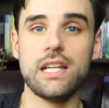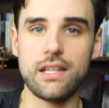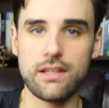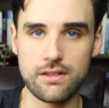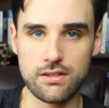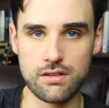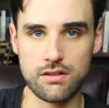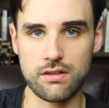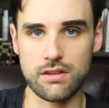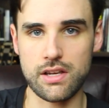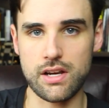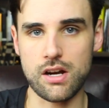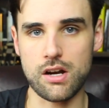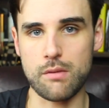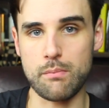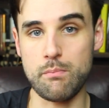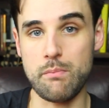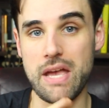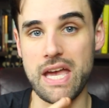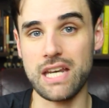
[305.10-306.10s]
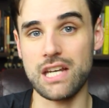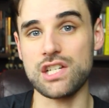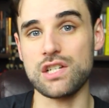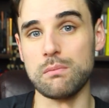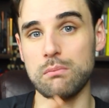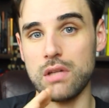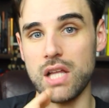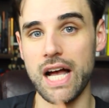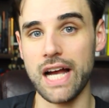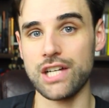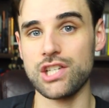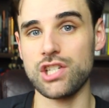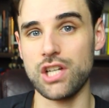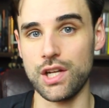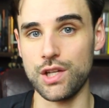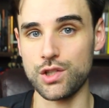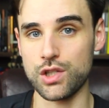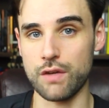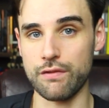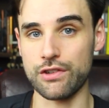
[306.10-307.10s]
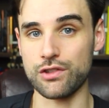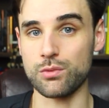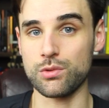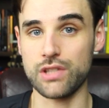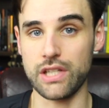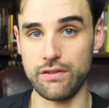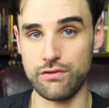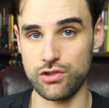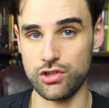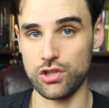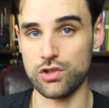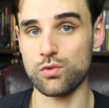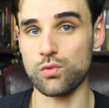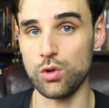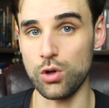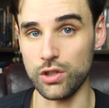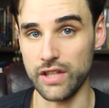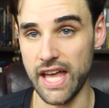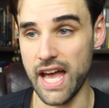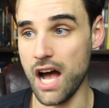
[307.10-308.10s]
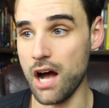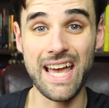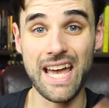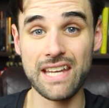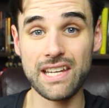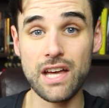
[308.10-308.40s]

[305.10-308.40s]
into their managed blockchain service, which they've just rolled out.